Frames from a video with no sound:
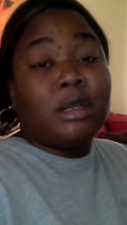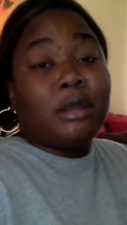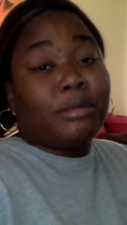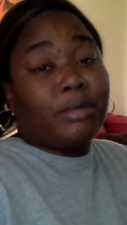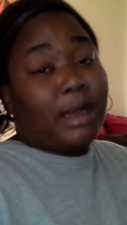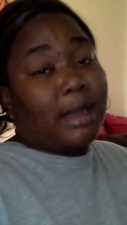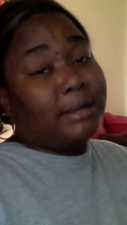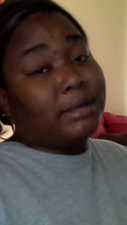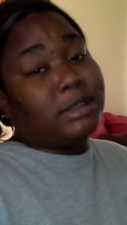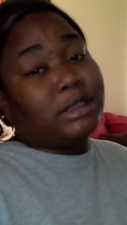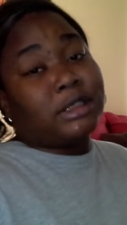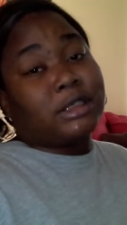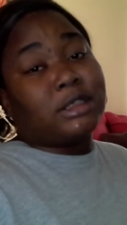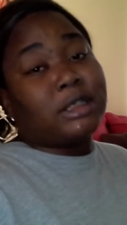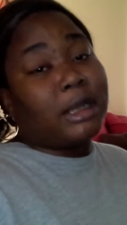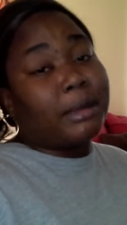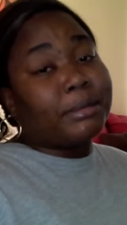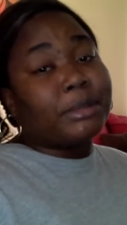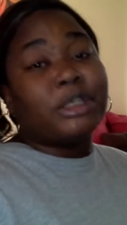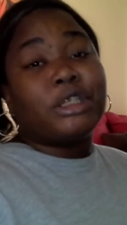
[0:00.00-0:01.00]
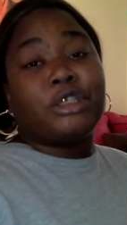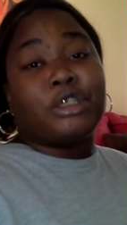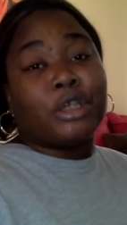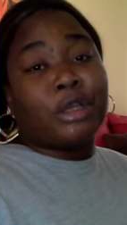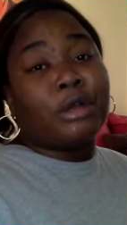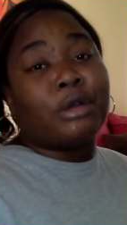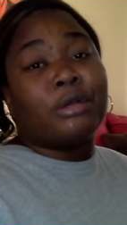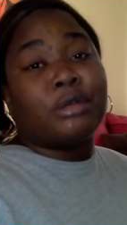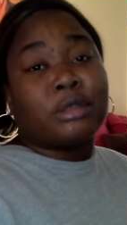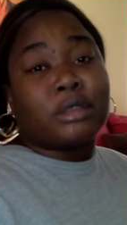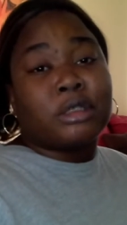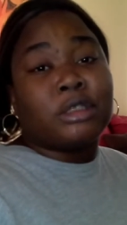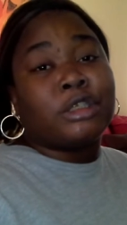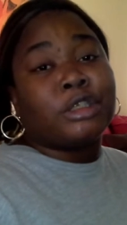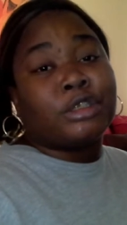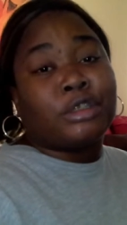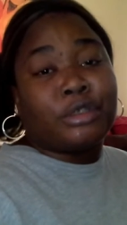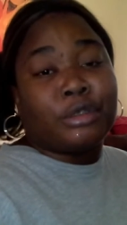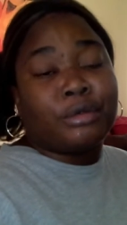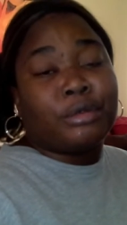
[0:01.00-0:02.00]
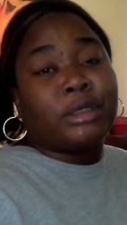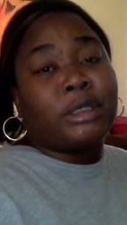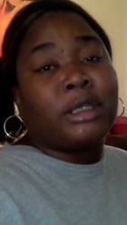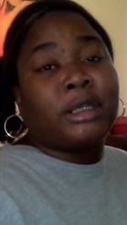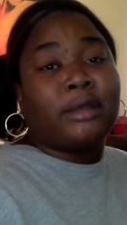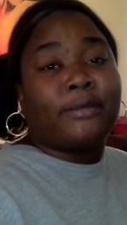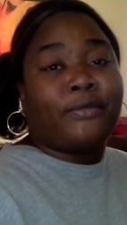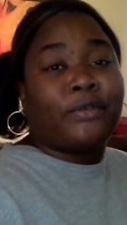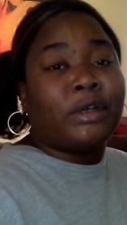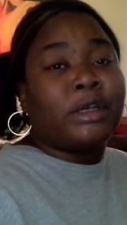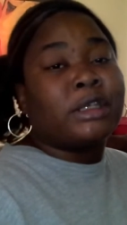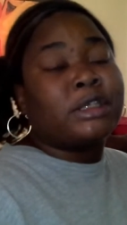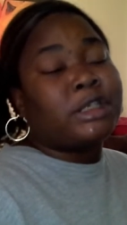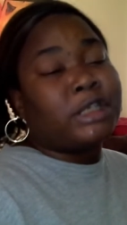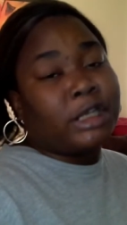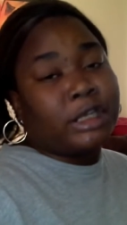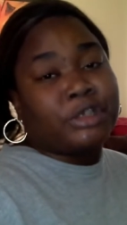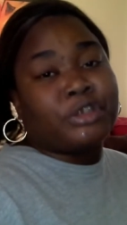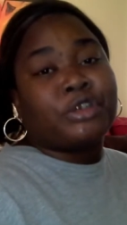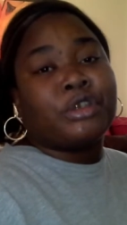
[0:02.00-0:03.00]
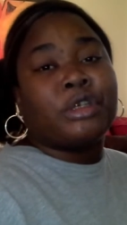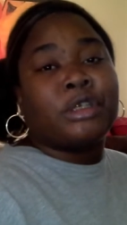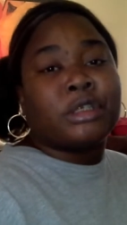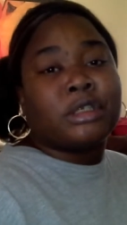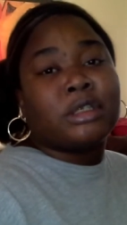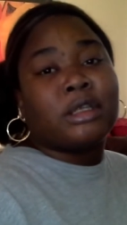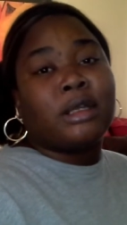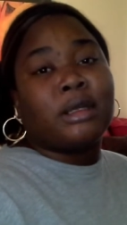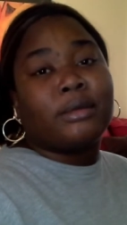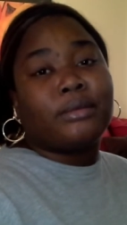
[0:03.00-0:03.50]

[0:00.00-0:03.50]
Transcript: that's probably just something he chose to just do to get for attention. that stuff.